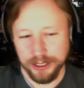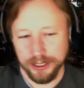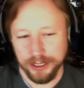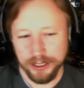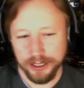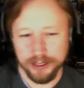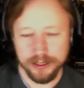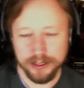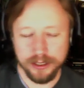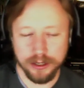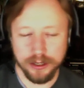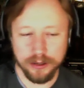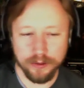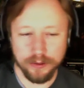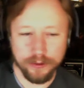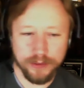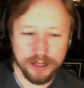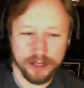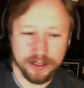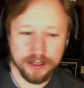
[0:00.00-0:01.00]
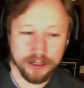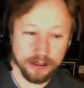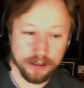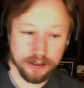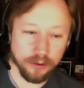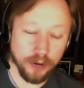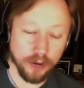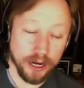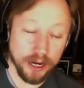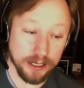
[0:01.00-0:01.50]
So that's a
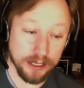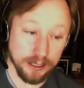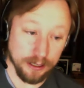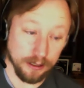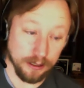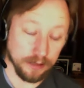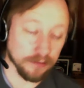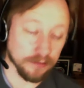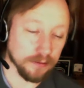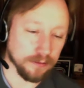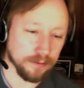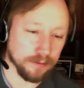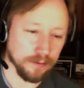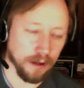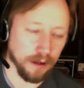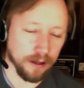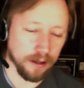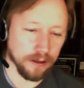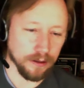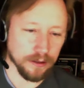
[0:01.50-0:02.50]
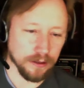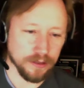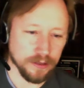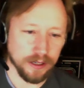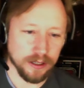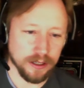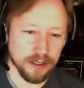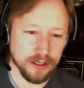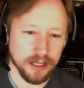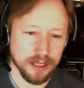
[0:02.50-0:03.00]
great deal on those
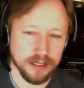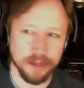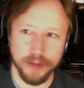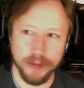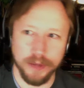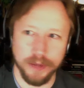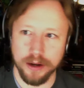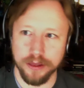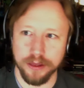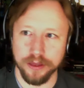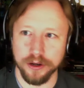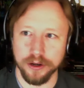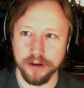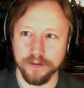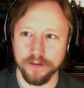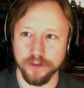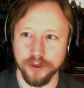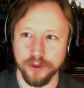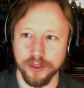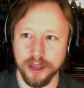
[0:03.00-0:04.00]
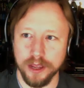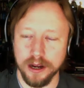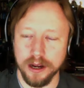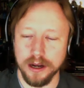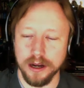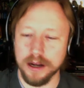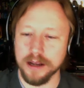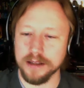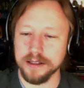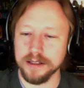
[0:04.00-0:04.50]
figures. That's about a third of what they
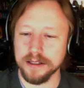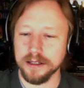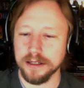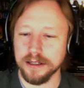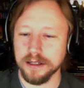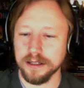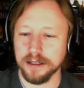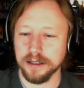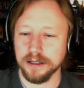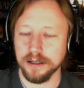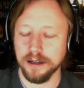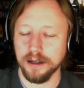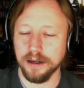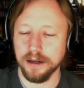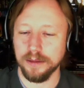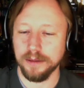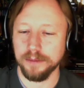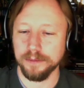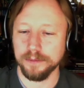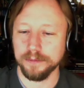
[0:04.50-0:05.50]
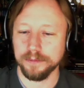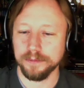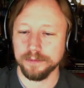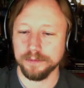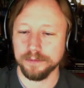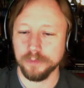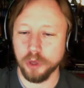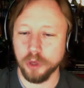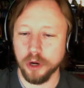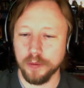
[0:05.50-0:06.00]
cost
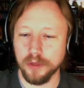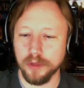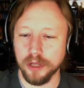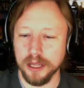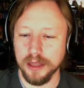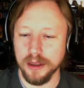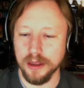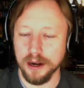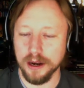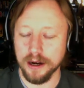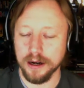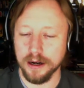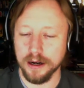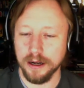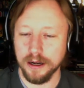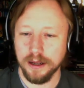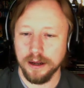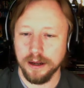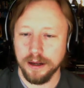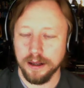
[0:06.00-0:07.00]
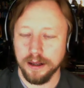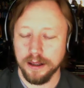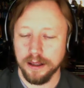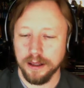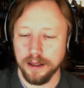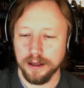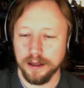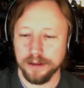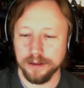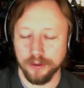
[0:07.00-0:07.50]
normally there.
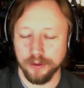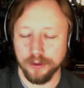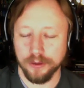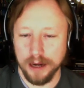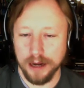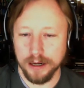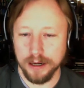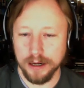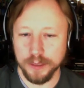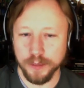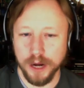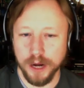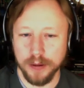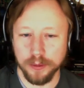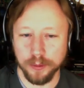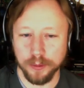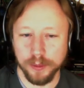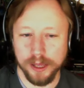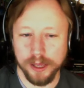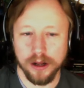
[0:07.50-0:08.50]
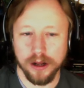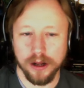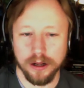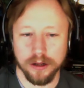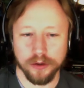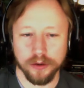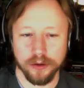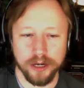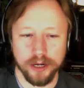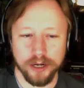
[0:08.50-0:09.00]
Granted, it's probably all
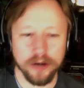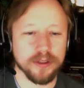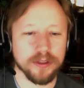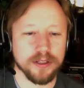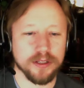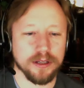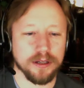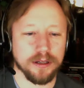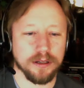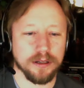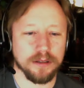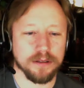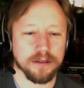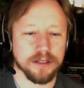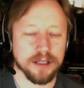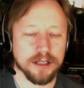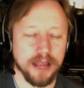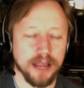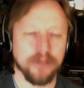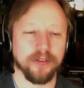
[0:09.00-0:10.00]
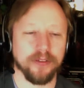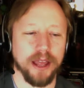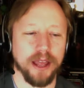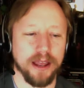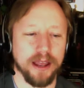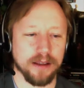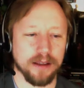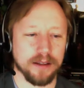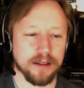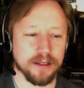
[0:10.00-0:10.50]
Greedos and Slave
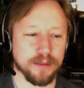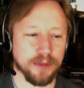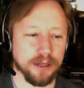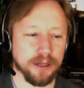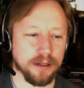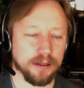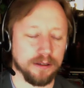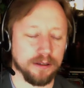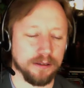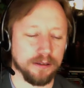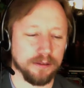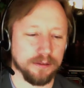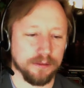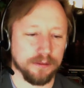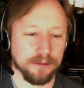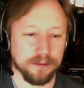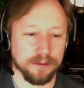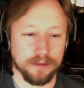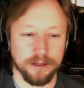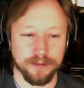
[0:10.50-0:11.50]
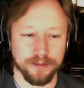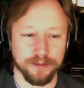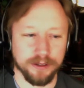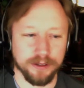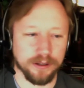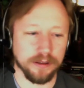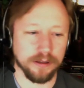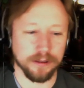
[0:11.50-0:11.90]
Leias, but if you